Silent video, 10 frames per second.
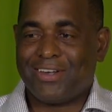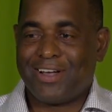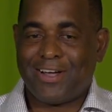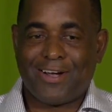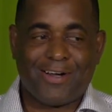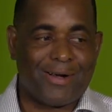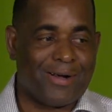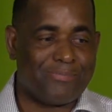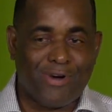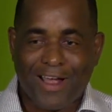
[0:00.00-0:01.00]

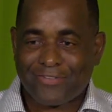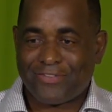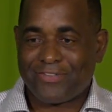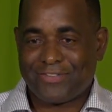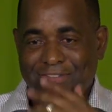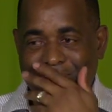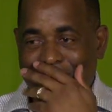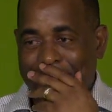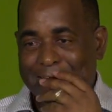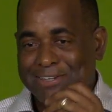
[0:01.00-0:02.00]
or broth
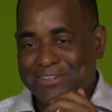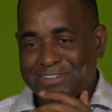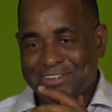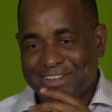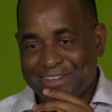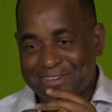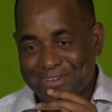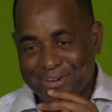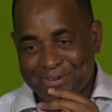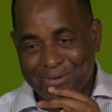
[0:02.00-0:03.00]
for lunch.
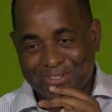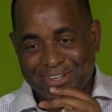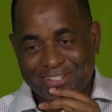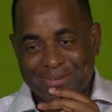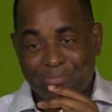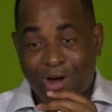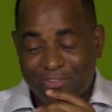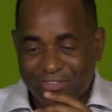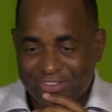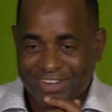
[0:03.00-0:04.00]
You know, in Rosa they say
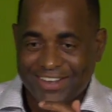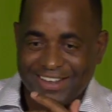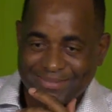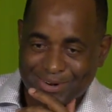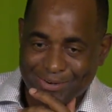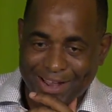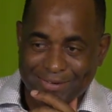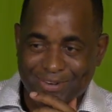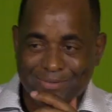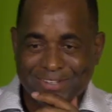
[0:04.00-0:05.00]
broth, but where I'm
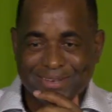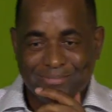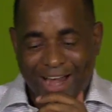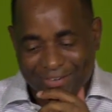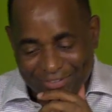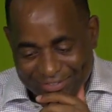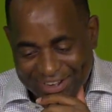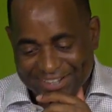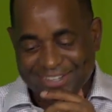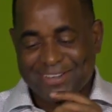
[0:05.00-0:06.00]
from we say broth.
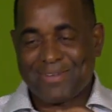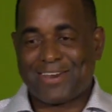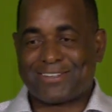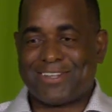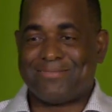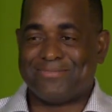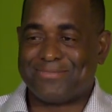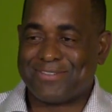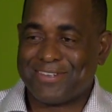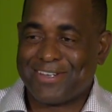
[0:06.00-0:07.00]
That's a better term
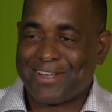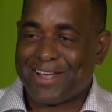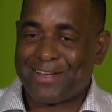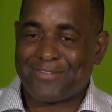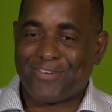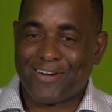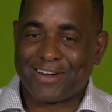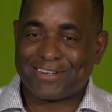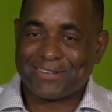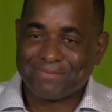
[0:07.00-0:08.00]
for
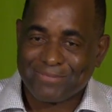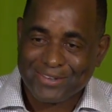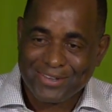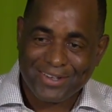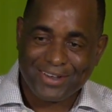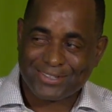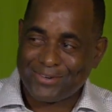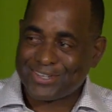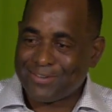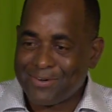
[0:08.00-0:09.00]
it. So
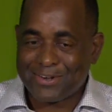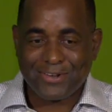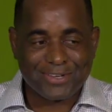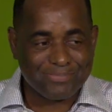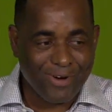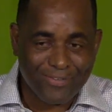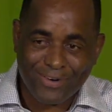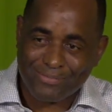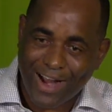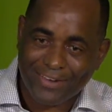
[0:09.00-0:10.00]
whichever one you use, broth
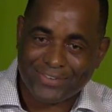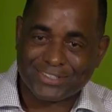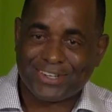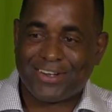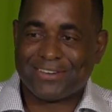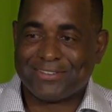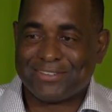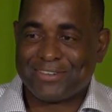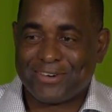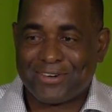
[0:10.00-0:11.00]
or broth and so on,
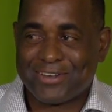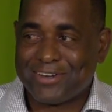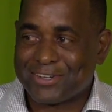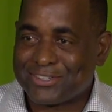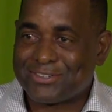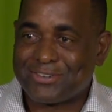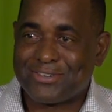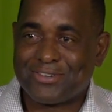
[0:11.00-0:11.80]
you know, in these